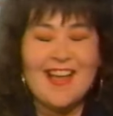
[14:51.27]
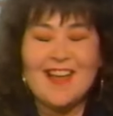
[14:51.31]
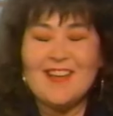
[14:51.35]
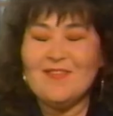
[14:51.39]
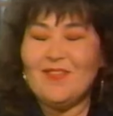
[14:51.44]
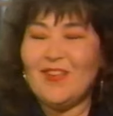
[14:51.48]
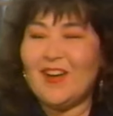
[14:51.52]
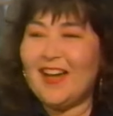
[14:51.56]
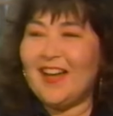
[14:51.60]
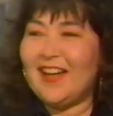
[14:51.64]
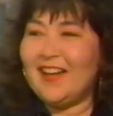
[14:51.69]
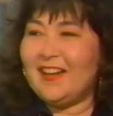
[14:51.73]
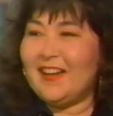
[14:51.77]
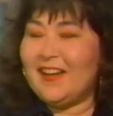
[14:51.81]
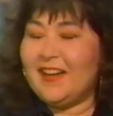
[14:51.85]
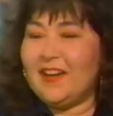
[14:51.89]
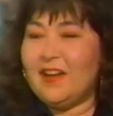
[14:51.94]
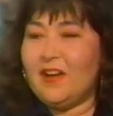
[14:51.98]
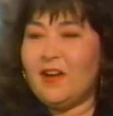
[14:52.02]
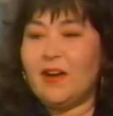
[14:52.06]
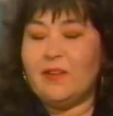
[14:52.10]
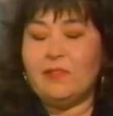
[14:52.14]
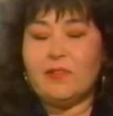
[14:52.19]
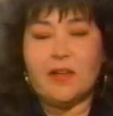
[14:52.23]
but no,
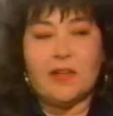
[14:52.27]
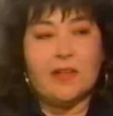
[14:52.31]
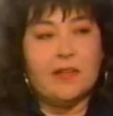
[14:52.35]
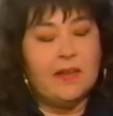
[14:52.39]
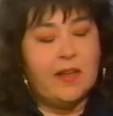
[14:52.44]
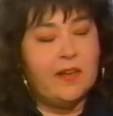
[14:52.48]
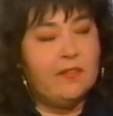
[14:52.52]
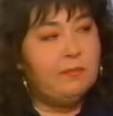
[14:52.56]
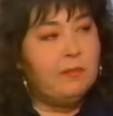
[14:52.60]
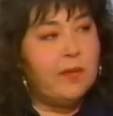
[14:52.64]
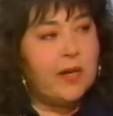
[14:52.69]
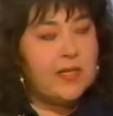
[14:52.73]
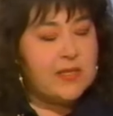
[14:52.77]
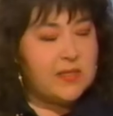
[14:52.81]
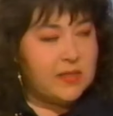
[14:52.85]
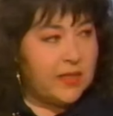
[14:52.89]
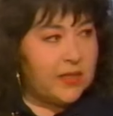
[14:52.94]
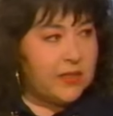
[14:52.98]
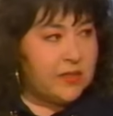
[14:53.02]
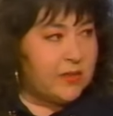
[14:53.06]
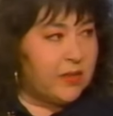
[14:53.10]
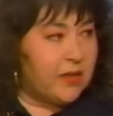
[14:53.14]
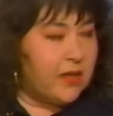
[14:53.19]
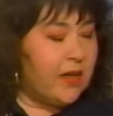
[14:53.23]
I really love my
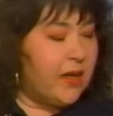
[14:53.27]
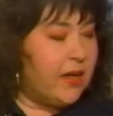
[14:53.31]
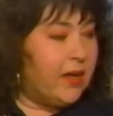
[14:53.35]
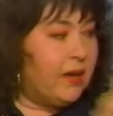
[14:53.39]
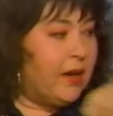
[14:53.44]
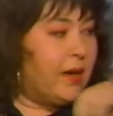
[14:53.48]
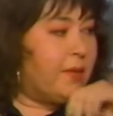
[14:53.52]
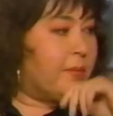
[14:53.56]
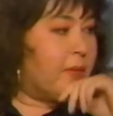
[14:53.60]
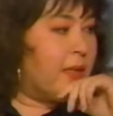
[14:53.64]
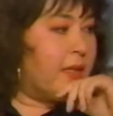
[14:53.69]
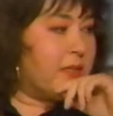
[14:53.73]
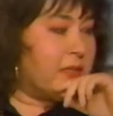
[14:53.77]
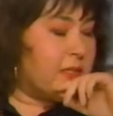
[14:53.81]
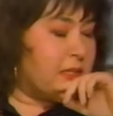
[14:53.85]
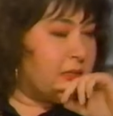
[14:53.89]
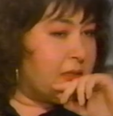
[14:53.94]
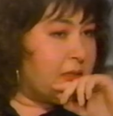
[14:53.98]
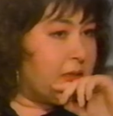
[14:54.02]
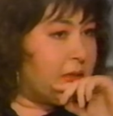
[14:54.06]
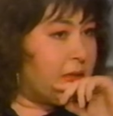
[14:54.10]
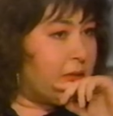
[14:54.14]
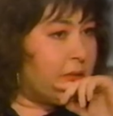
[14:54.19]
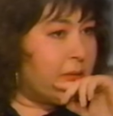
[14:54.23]
sister, and I'm glad she's
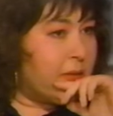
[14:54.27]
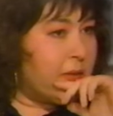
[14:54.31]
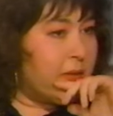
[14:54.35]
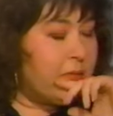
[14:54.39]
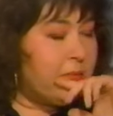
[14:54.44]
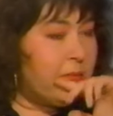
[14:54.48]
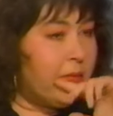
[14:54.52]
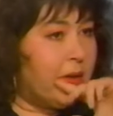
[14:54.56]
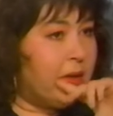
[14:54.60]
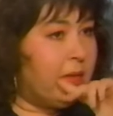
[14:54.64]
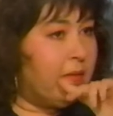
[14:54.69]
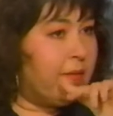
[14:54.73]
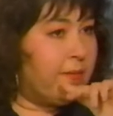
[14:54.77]
here with me.